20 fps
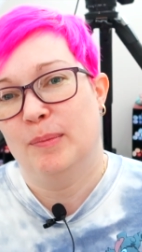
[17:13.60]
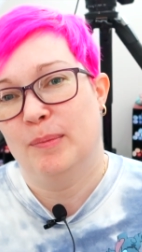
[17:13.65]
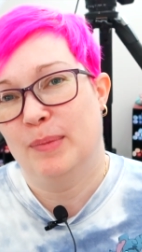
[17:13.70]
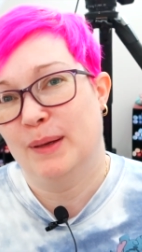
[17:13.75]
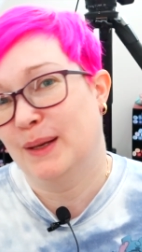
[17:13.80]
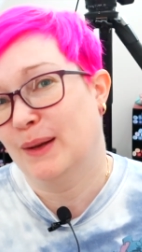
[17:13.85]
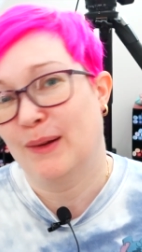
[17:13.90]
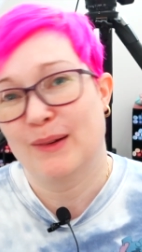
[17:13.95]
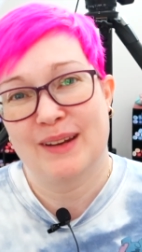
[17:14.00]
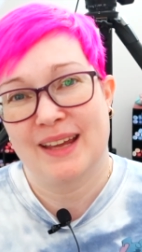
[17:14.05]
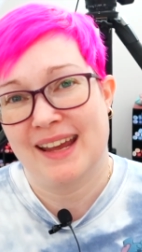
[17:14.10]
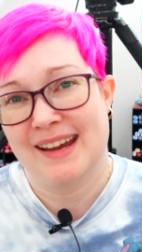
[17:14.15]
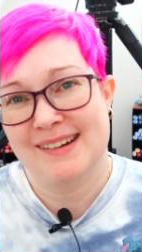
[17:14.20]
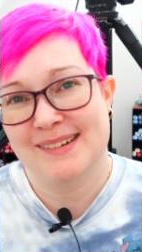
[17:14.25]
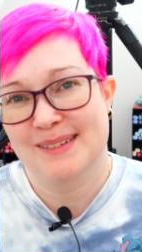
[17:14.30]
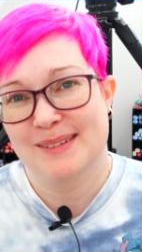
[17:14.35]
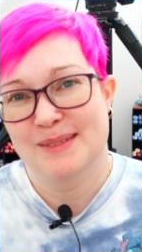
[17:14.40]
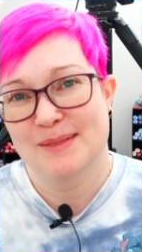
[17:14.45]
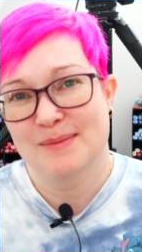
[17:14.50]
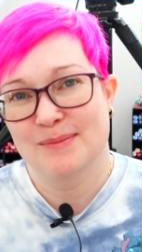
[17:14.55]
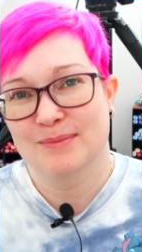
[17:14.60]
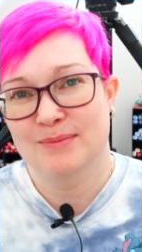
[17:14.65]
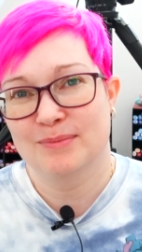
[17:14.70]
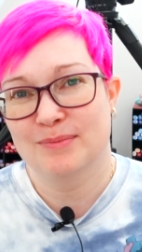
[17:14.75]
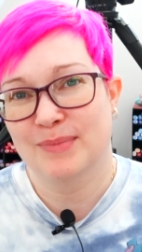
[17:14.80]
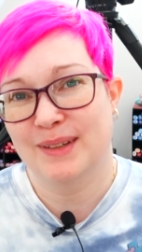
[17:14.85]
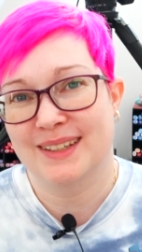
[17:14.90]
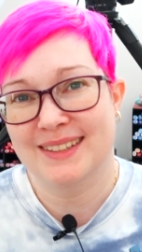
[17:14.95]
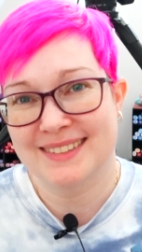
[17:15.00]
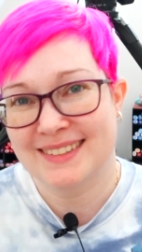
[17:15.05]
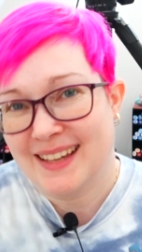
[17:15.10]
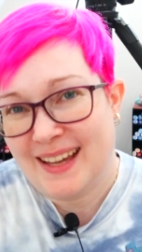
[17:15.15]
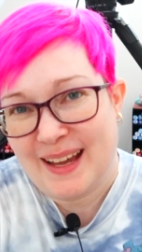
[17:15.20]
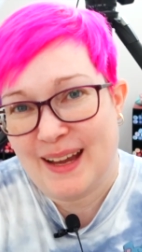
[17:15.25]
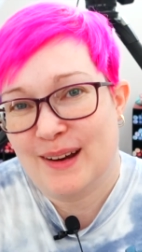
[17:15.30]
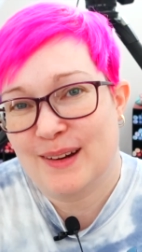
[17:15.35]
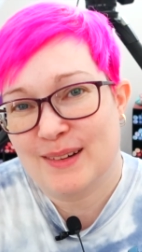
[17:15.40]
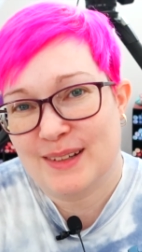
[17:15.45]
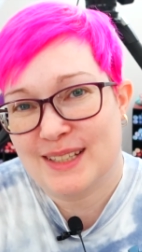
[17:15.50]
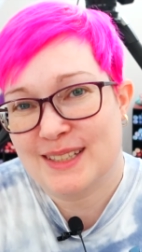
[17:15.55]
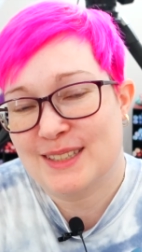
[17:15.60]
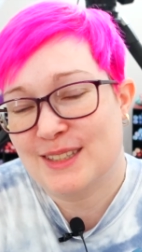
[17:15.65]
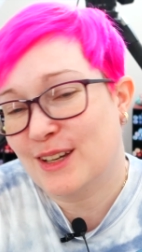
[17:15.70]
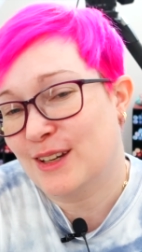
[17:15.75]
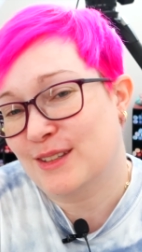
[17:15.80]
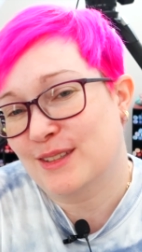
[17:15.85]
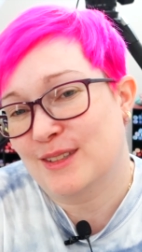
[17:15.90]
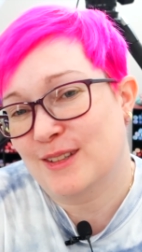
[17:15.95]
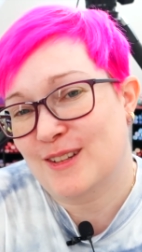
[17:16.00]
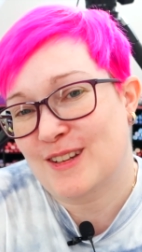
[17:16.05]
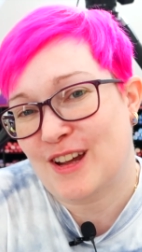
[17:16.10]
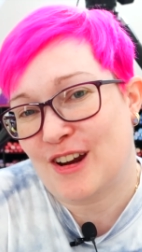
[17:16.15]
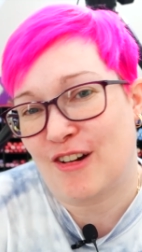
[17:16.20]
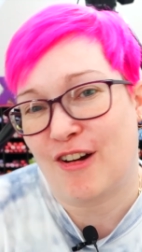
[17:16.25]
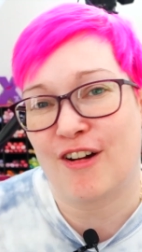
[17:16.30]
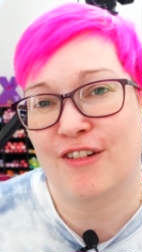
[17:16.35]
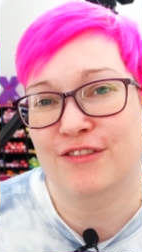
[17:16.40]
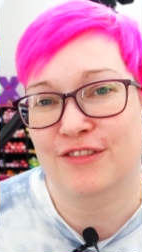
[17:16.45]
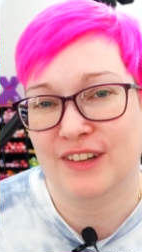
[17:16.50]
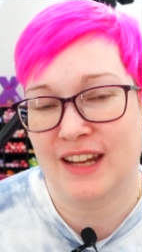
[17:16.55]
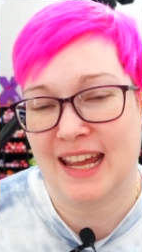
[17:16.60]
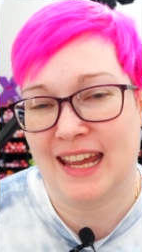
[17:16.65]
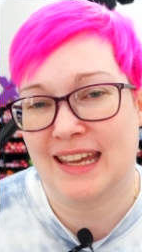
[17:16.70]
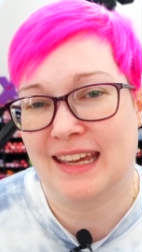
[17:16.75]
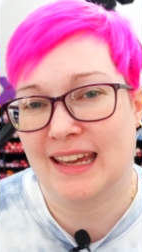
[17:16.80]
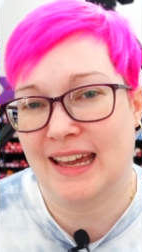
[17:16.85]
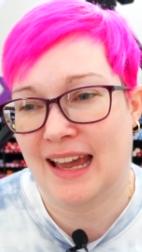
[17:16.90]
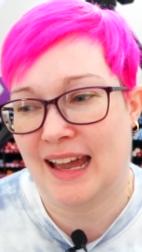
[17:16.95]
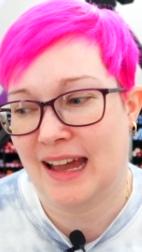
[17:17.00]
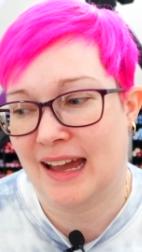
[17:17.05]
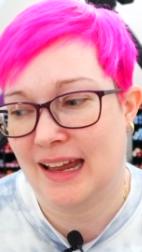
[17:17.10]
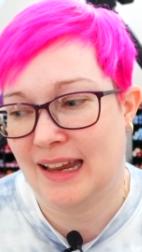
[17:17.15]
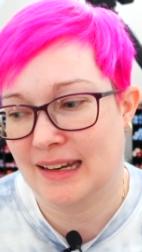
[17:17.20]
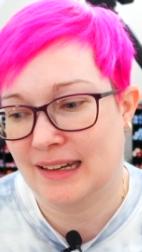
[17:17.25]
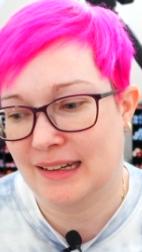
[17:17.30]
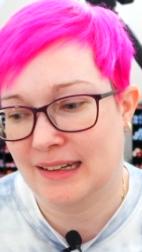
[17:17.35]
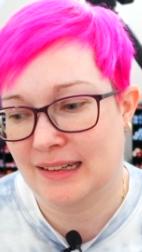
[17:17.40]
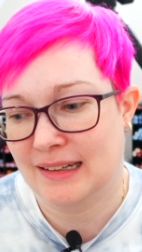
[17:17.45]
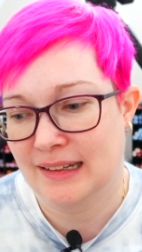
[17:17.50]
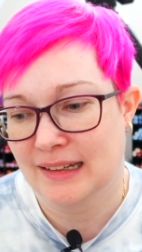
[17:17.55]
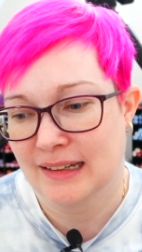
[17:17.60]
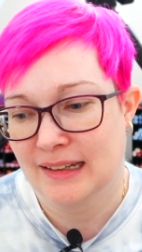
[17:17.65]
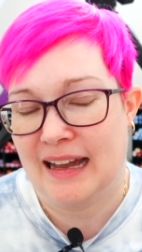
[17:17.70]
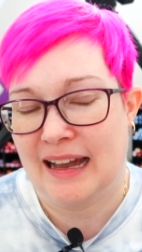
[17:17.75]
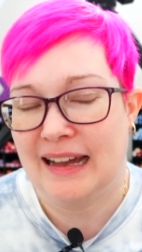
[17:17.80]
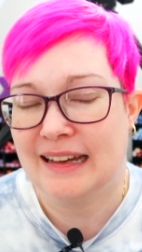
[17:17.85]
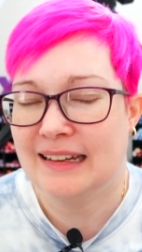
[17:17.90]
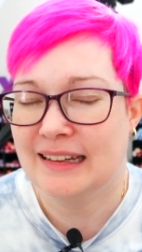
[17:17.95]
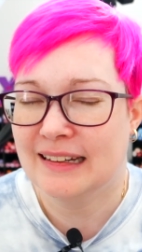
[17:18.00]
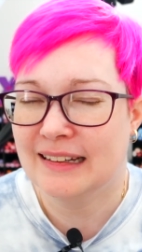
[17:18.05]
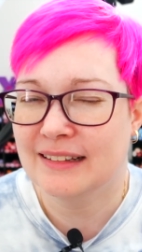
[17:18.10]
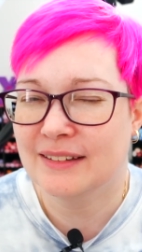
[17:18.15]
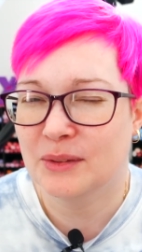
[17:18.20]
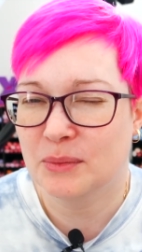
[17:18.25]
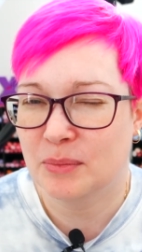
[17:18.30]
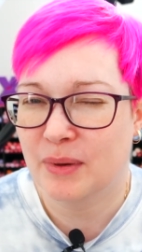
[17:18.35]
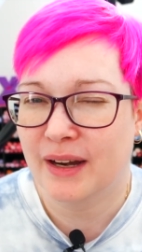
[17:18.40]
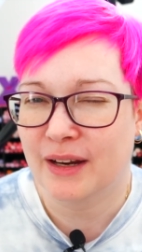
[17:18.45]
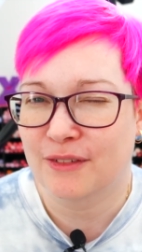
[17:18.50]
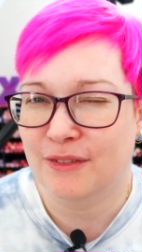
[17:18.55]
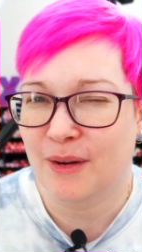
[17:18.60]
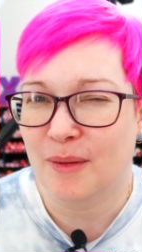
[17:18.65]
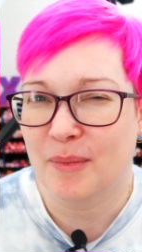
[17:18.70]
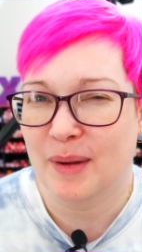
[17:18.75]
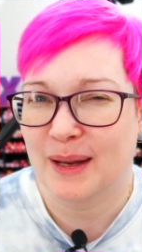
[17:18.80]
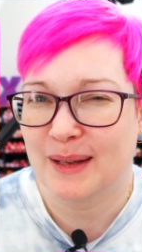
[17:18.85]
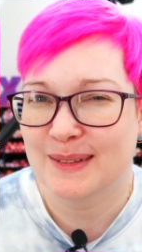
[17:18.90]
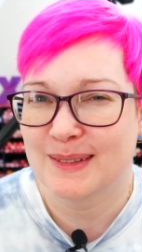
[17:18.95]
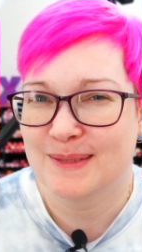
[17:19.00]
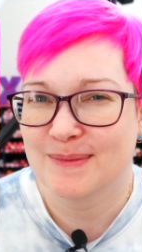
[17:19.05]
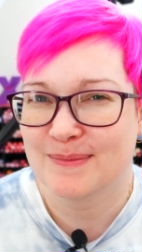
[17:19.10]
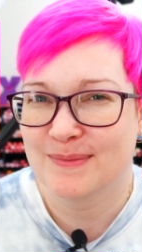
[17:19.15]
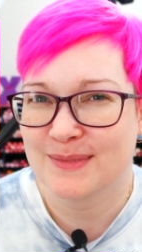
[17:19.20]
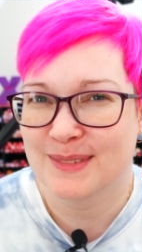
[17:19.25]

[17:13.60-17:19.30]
but not here. Because here is just crafting and I need a little break from it.